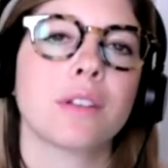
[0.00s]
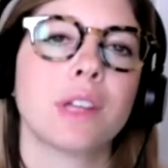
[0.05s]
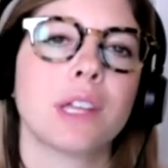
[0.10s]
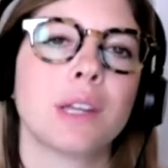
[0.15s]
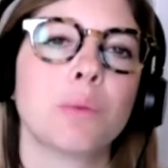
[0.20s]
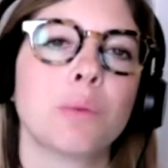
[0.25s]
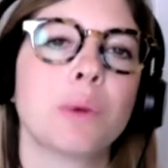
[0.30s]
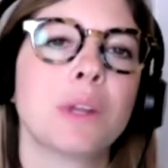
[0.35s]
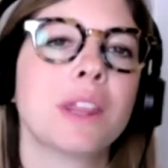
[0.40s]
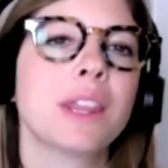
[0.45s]

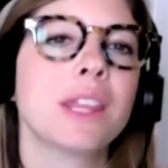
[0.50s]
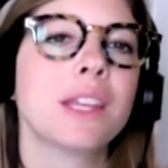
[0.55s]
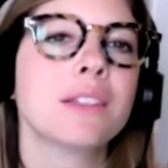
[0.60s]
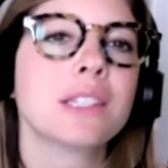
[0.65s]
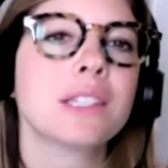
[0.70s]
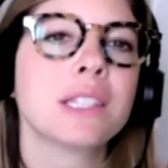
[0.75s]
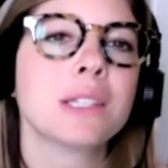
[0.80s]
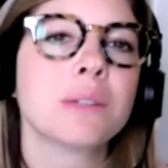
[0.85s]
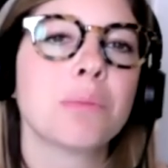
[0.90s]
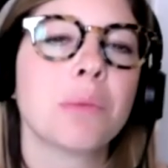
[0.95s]
And with
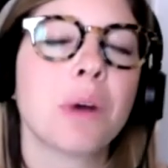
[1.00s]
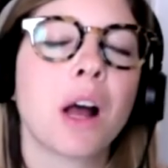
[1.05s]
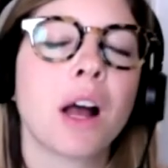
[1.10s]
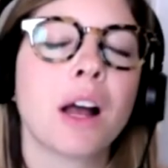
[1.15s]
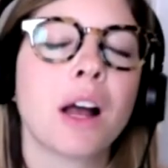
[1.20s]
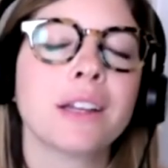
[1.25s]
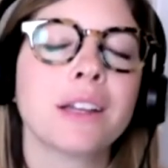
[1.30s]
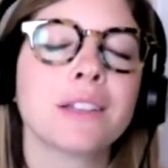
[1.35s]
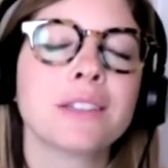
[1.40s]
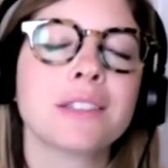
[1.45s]
this in
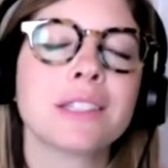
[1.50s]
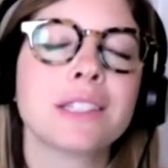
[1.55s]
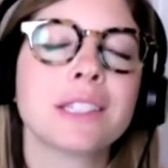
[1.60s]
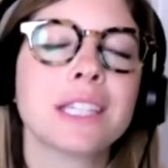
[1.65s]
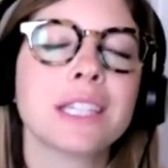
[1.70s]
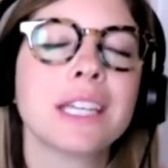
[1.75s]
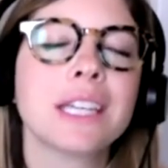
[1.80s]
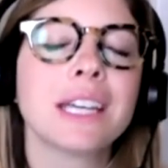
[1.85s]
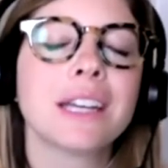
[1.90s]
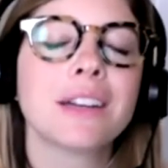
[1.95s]
mind,
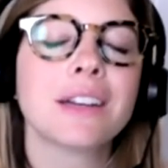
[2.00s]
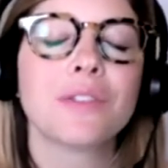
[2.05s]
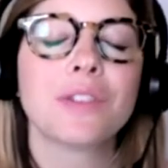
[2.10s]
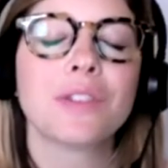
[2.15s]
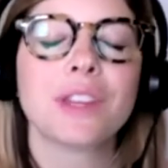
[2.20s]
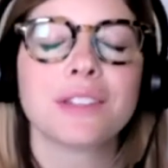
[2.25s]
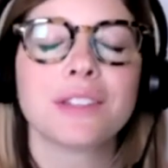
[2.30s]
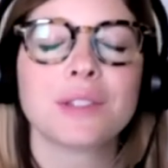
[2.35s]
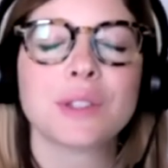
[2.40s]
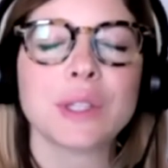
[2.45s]
see if
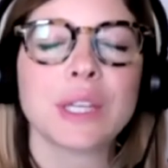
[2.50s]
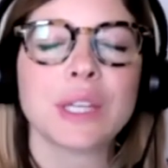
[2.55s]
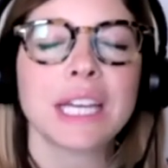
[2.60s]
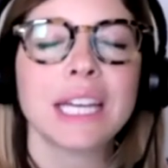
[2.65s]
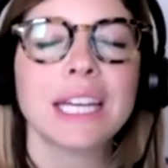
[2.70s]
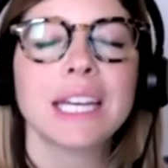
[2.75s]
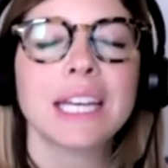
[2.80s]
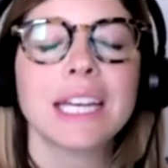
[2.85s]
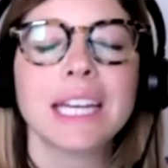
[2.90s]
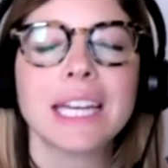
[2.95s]
this
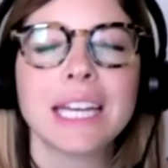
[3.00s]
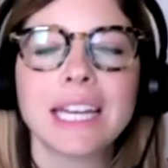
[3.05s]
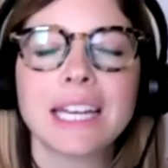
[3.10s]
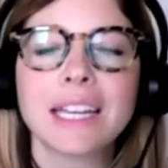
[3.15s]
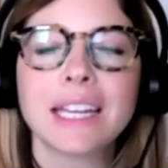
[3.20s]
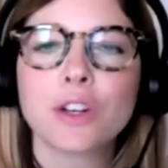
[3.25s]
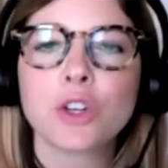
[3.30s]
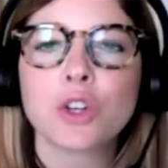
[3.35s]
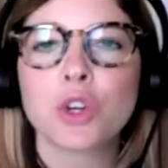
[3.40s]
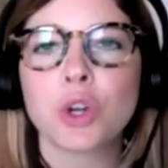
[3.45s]

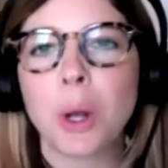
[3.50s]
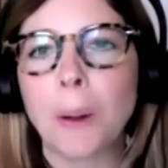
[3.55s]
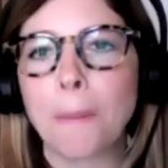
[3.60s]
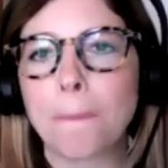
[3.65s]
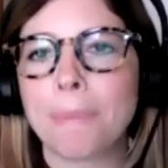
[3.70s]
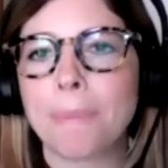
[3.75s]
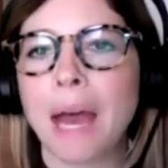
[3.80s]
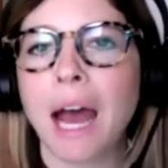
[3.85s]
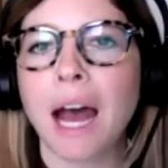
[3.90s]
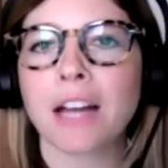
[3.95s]
inner
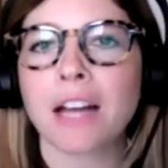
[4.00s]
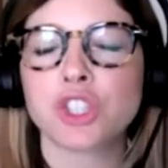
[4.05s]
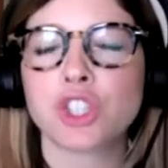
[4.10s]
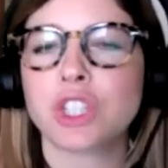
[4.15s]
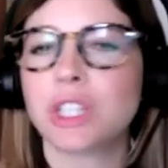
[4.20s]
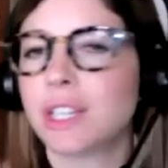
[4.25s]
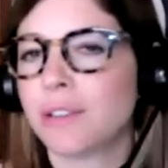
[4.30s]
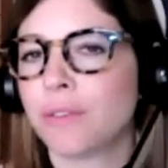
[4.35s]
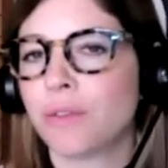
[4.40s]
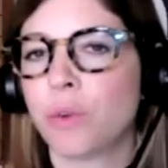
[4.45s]

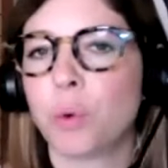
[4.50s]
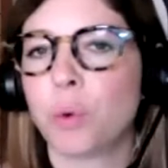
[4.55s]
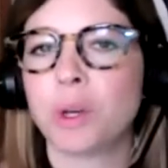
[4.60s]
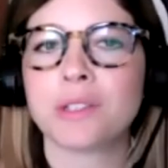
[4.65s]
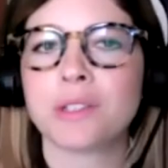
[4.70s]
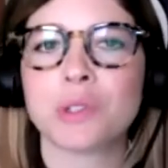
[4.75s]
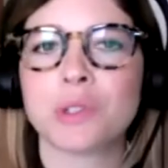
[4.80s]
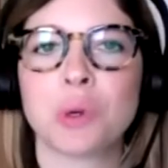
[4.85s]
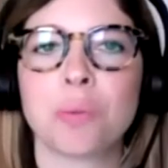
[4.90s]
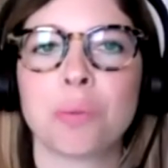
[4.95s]
compassionate
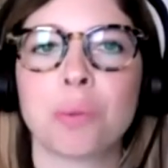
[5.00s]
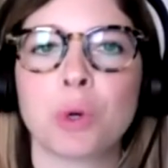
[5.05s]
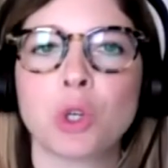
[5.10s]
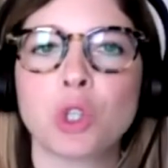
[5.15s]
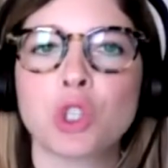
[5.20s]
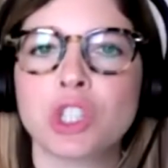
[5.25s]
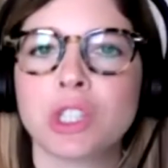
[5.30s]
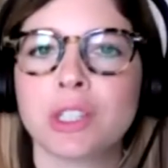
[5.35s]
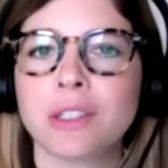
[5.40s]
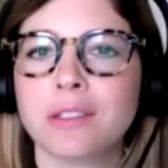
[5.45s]
voice
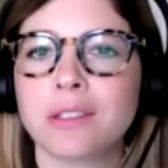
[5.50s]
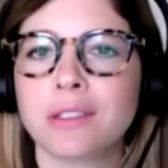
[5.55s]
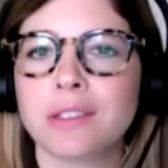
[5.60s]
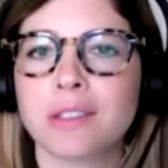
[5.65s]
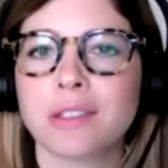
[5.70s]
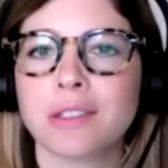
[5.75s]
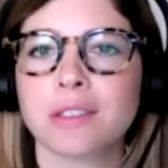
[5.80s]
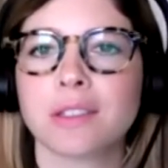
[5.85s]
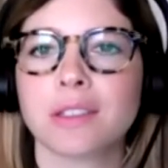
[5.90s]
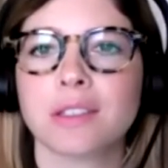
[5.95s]

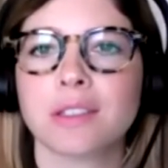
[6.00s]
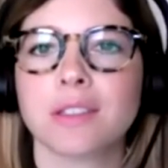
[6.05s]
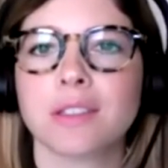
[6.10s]
emerges.